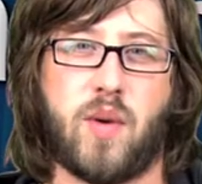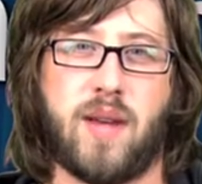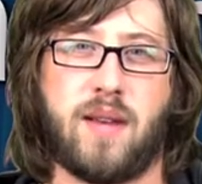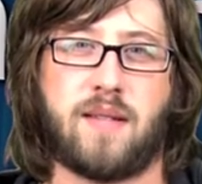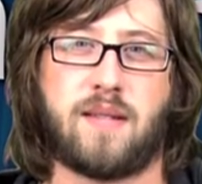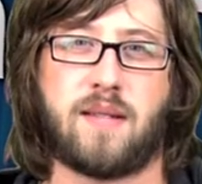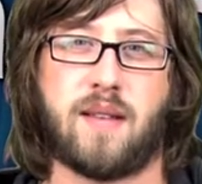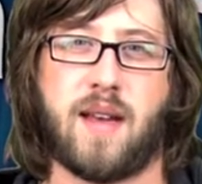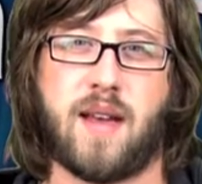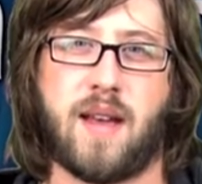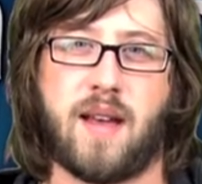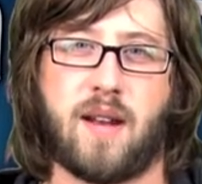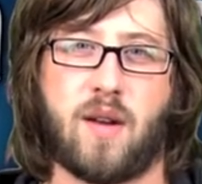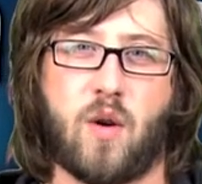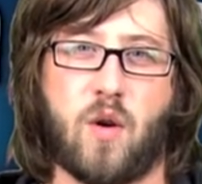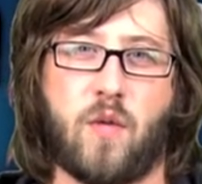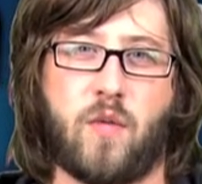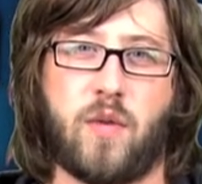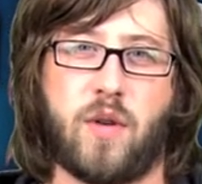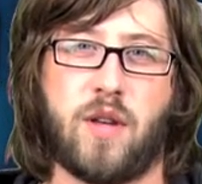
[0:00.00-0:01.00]
weeks and
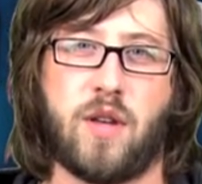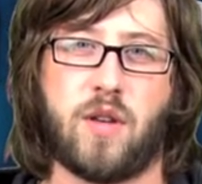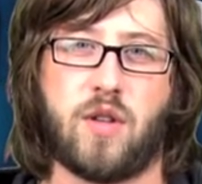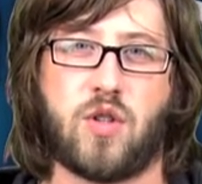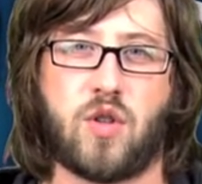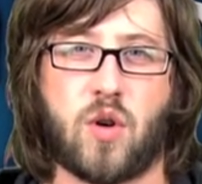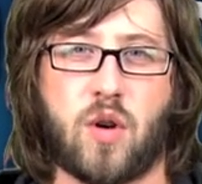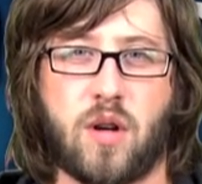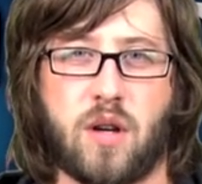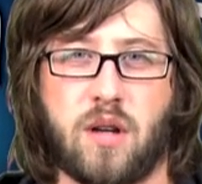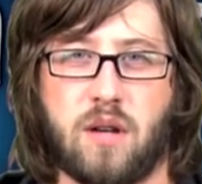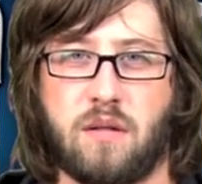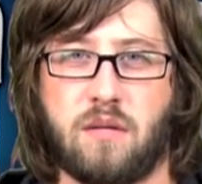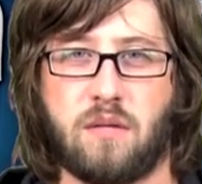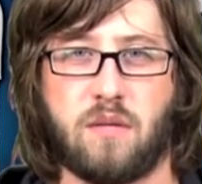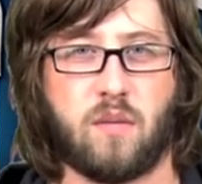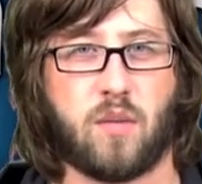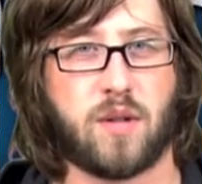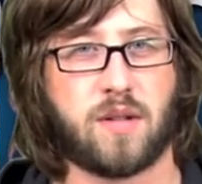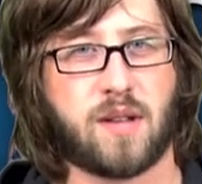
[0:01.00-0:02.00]
hopefully you enjoy
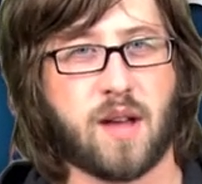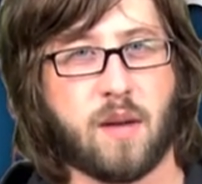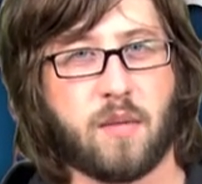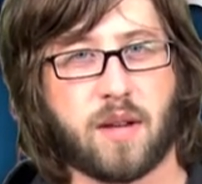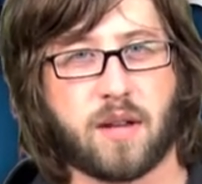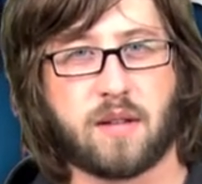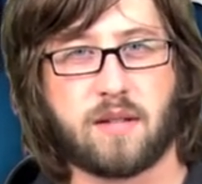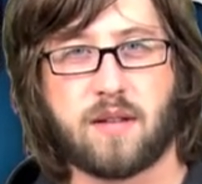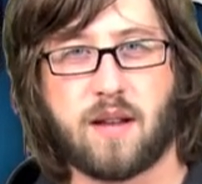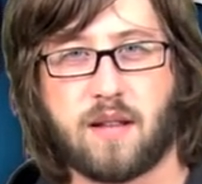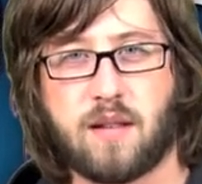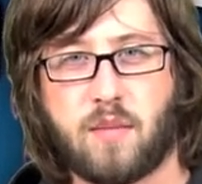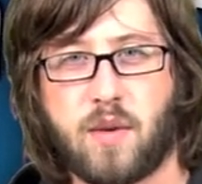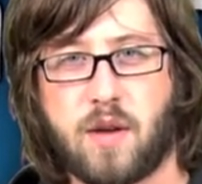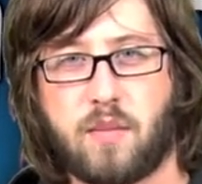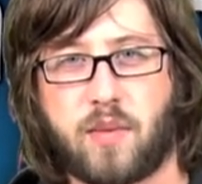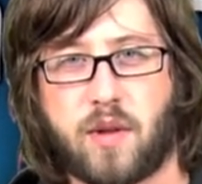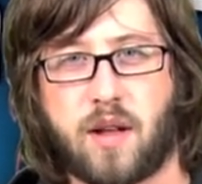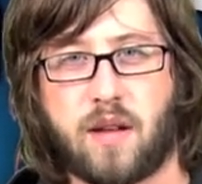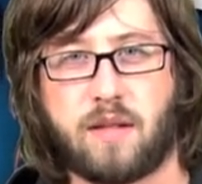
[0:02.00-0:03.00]
what's coming down the
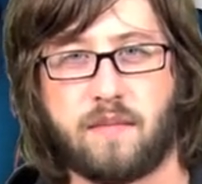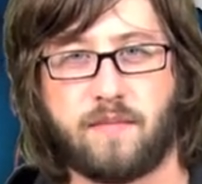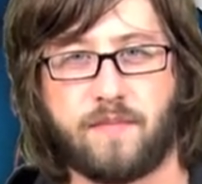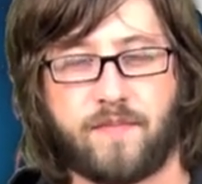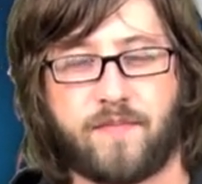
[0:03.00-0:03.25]
pipeline.